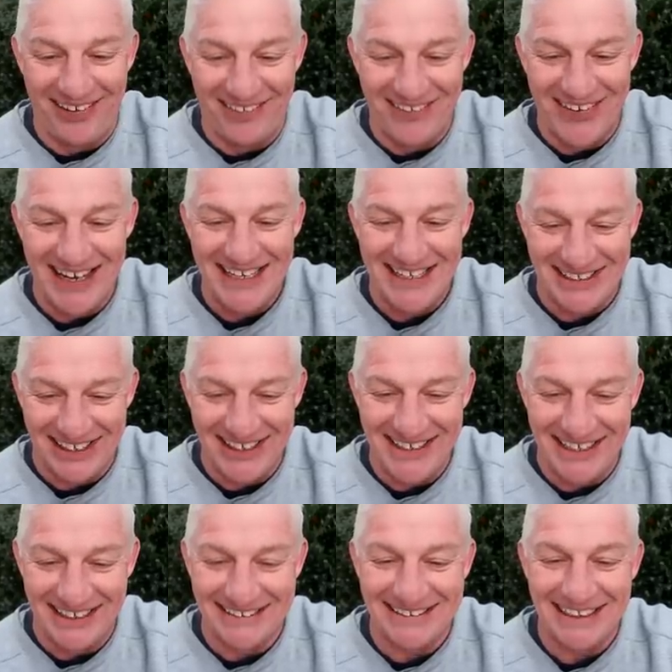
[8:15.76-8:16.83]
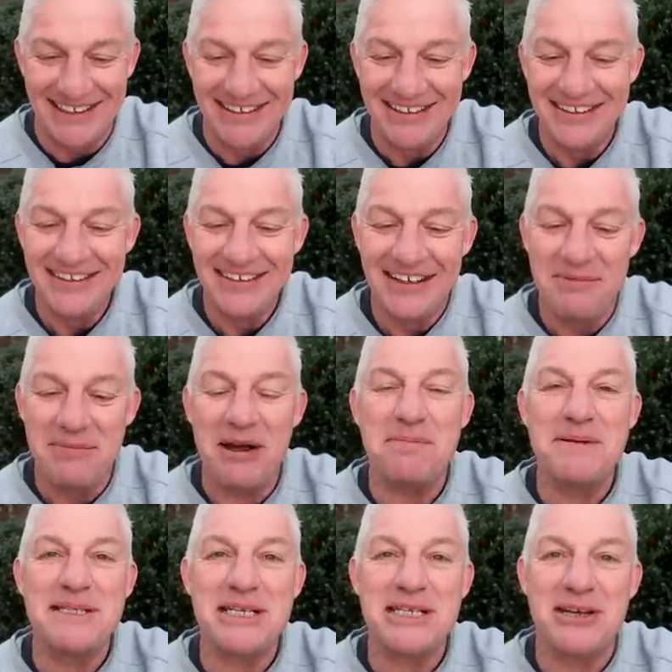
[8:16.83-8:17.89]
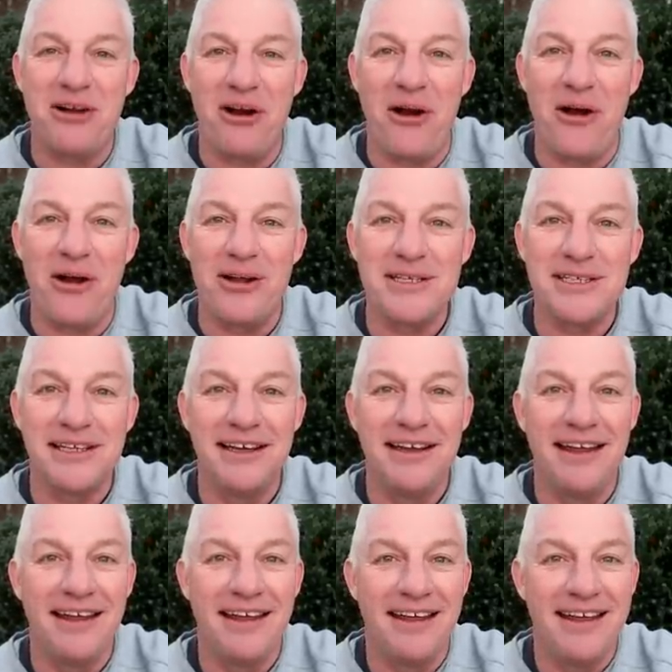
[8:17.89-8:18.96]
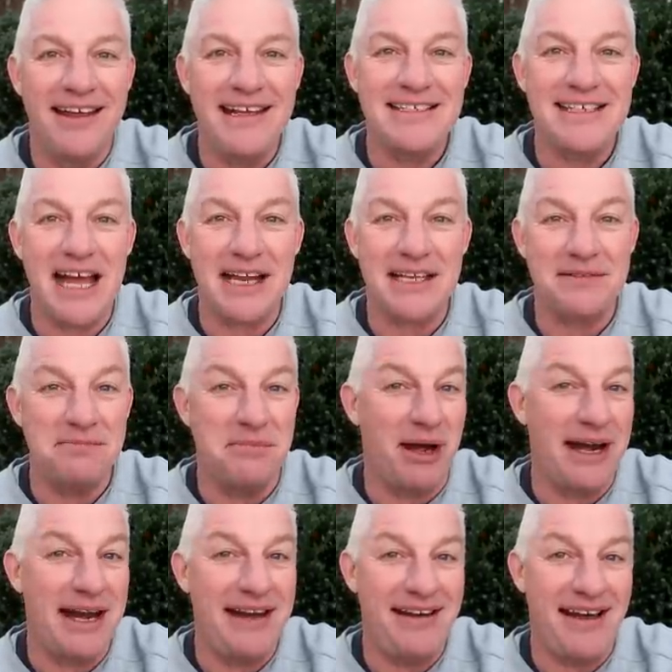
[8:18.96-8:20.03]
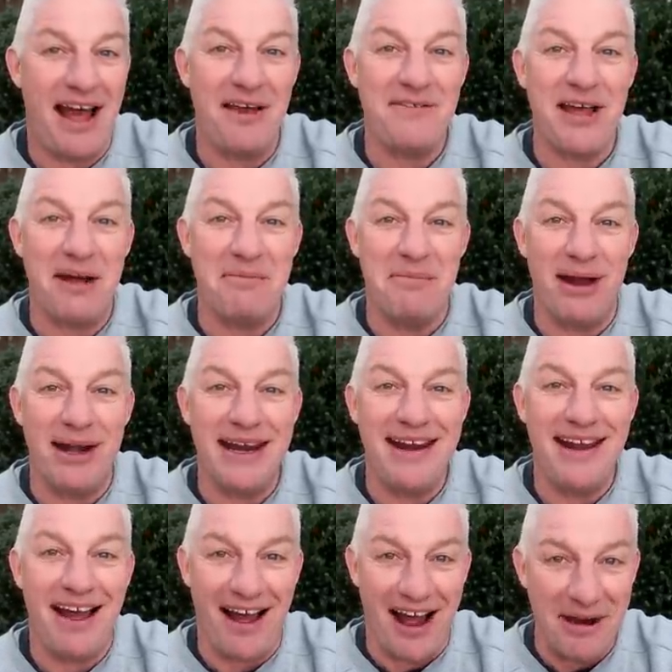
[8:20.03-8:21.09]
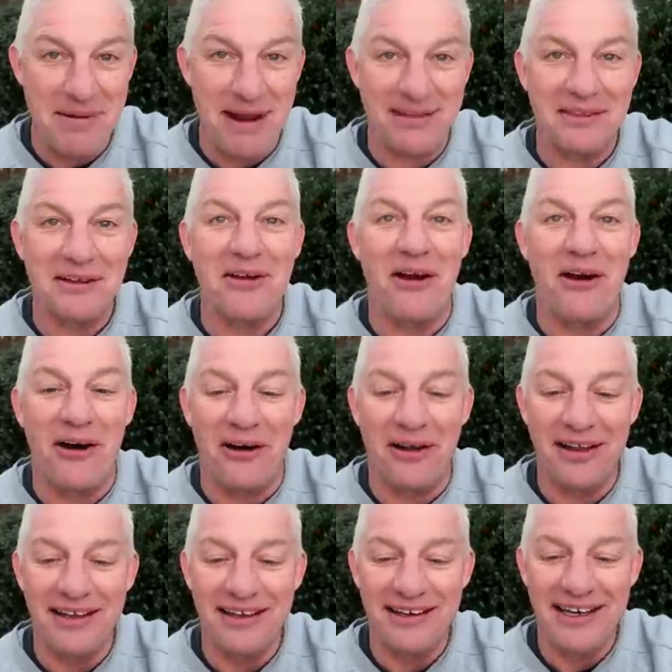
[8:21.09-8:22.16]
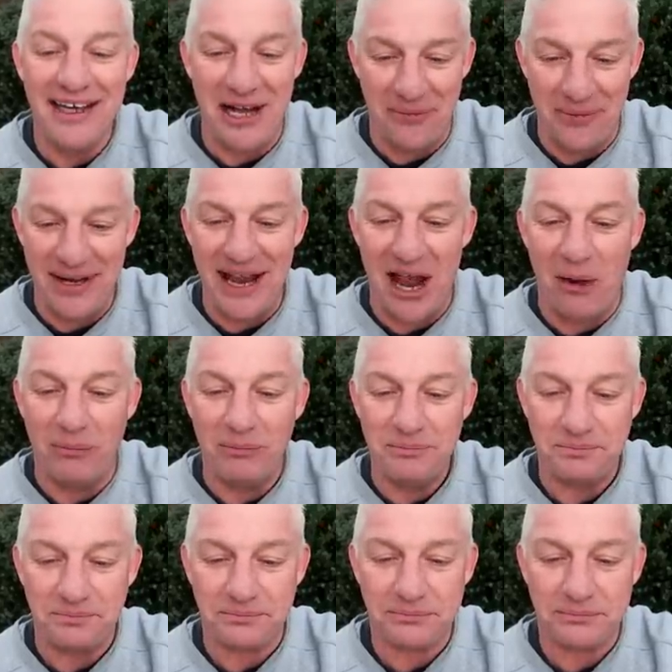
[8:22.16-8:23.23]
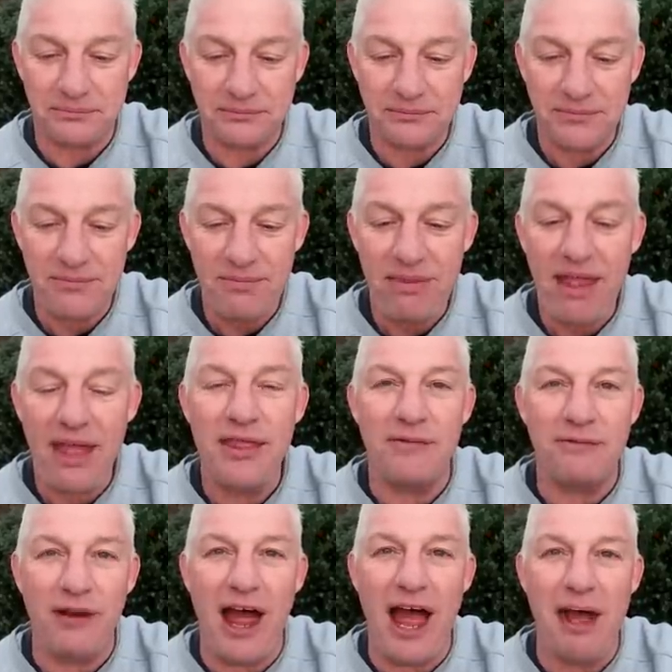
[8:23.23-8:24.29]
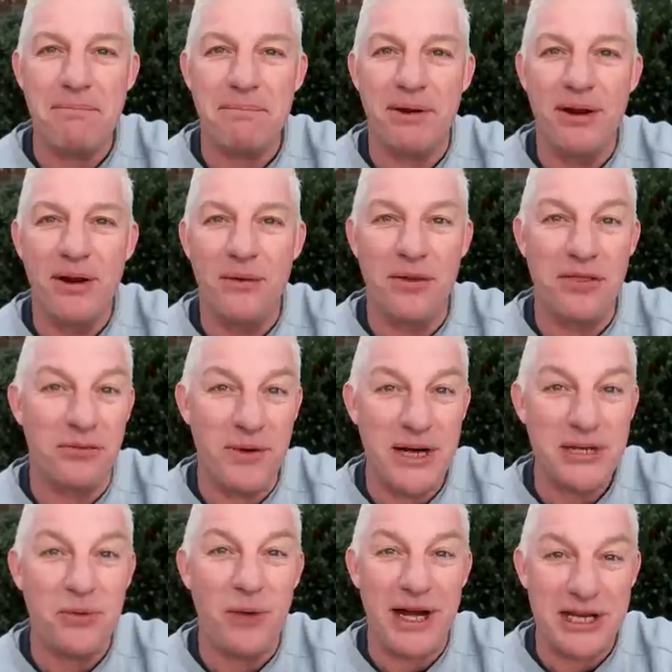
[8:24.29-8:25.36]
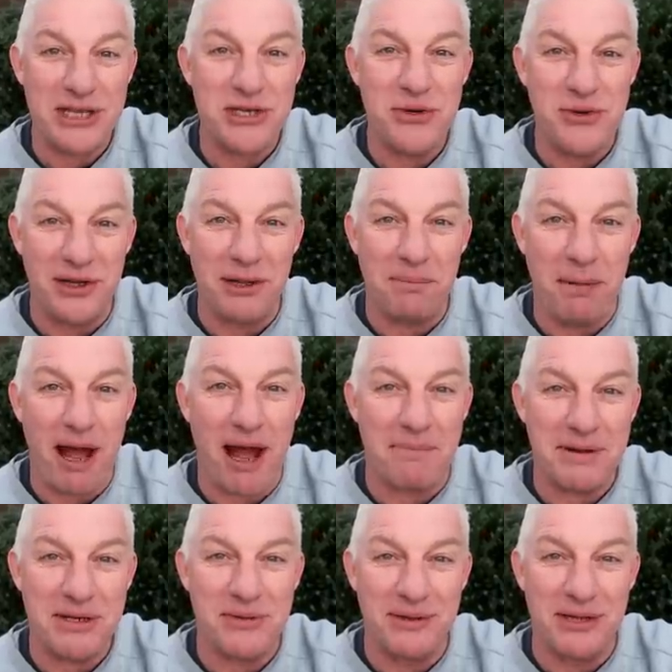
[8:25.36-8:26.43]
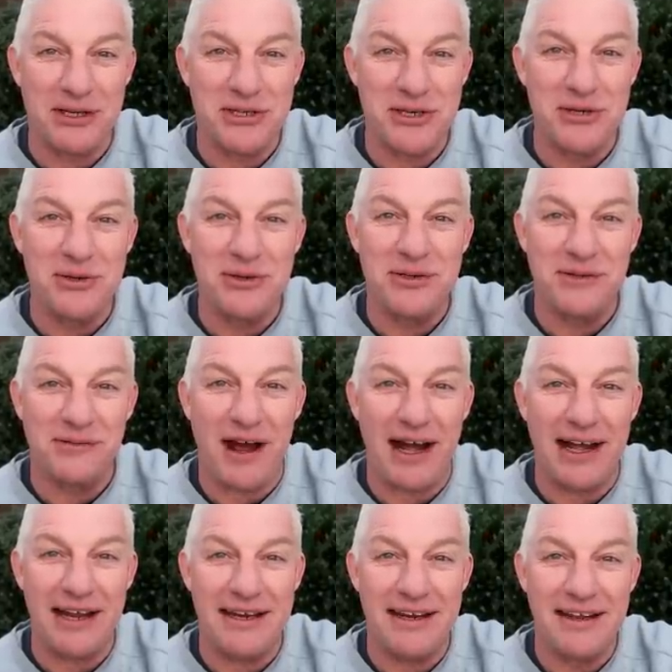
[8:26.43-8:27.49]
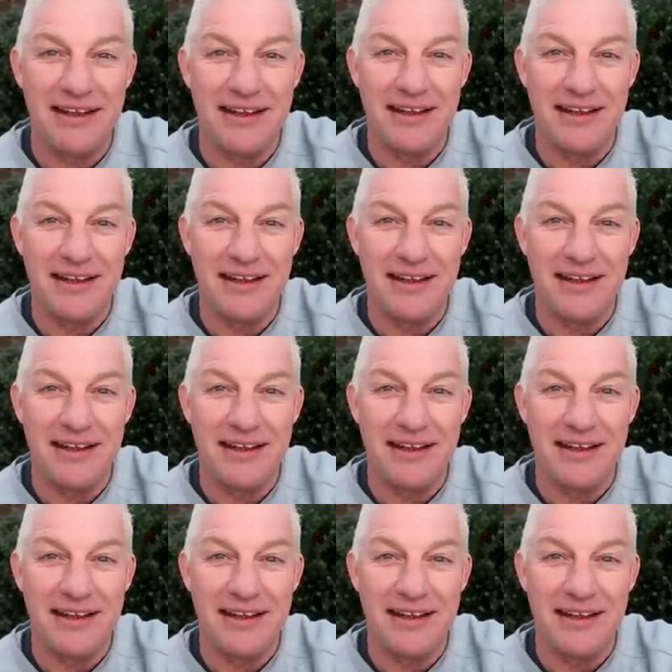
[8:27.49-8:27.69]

oh my goodness. The middle position calls. He's got money. I've got money. I make the call. Here we go. The flop with 322 in the pot between the two divided